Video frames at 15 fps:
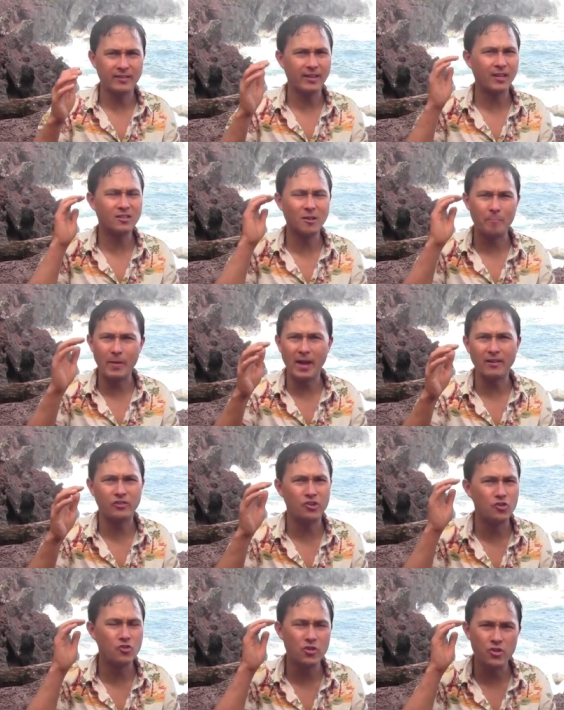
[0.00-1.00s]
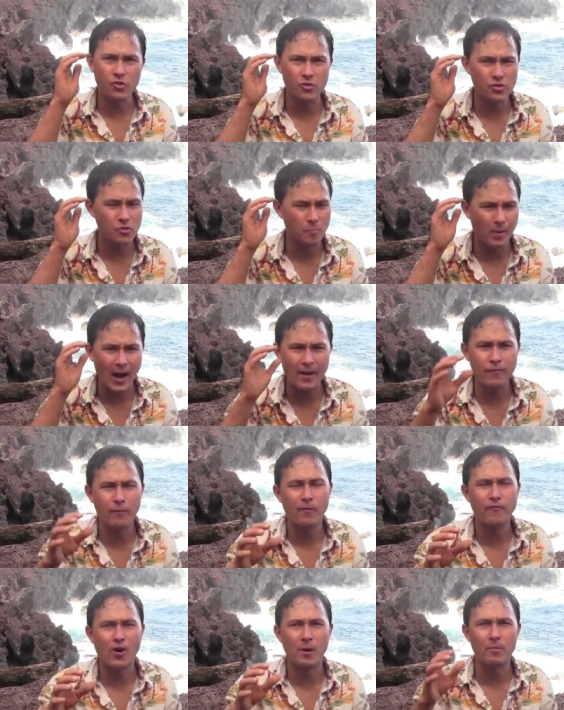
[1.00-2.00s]
Because that's the best. You, you you buy it
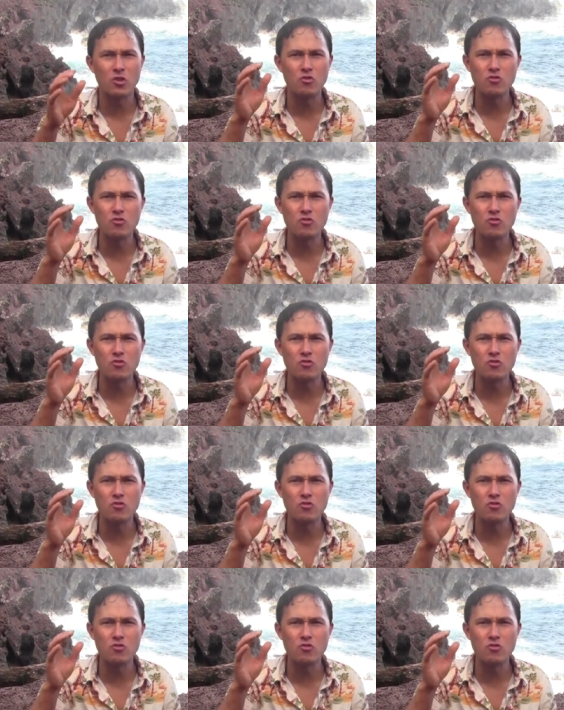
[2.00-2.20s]
from the farmer.